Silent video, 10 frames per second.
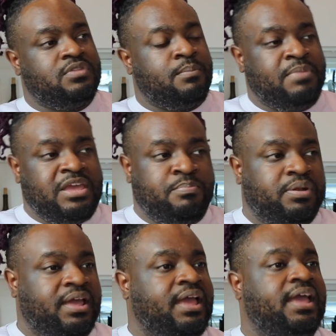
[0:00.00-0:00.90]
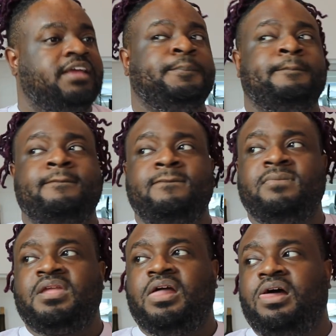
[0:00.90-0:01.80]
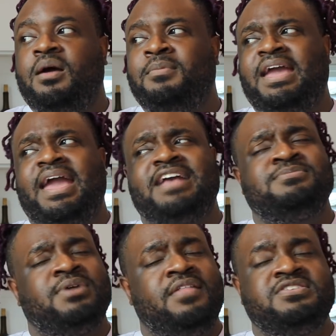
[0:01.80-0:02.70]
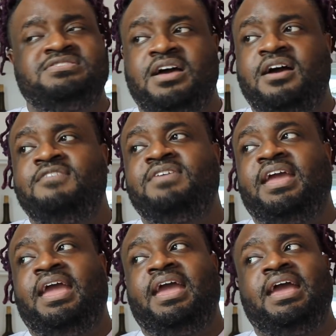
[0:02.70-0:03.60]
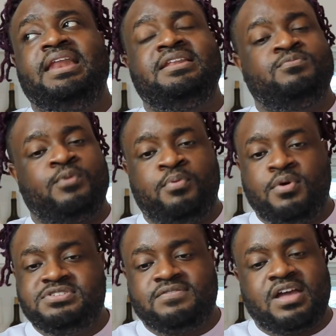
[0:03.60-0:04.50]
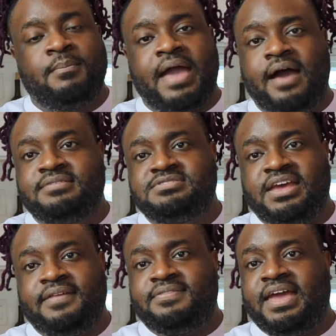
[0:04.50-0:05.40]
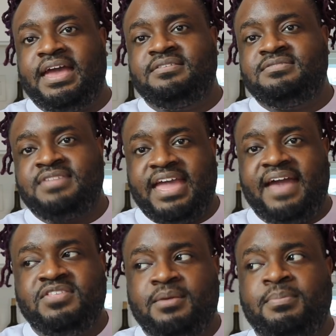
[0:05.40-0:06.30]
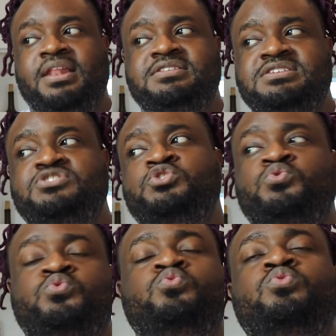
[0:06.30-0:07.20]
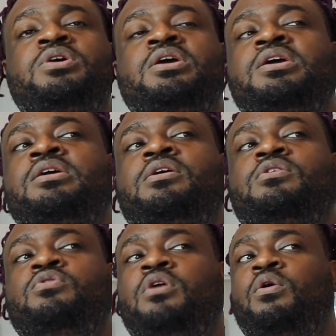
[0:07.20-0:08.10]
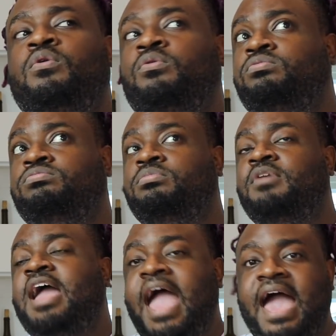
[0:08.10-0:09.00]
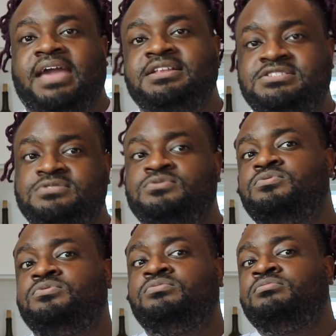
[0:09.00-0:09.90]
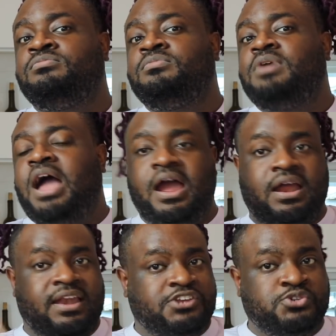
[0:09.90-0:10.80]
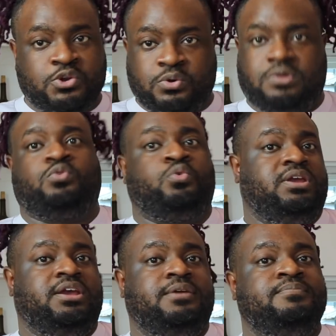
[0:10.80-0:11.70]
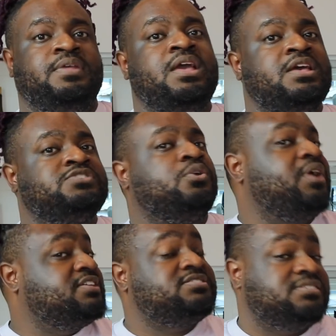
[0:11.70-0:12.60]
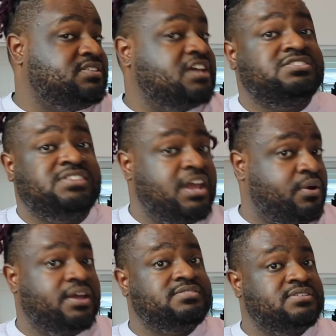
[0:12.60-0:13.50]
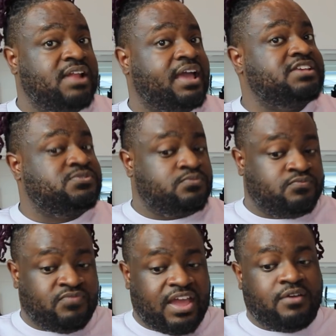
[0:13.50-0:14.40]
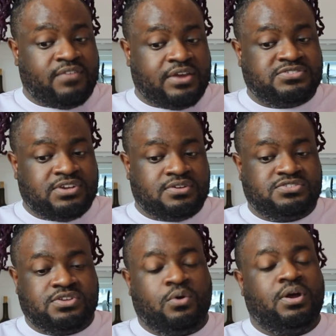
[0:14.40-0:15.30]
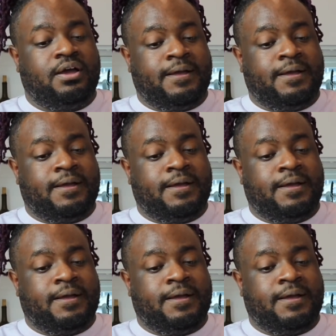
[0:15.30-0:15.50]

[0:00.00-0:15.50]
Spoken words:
meat plant. They had some other stuff, and reports have come out and said that they have the ability to, you know, hack into our electric grid. So it's serious. Like, it's very, very serious. So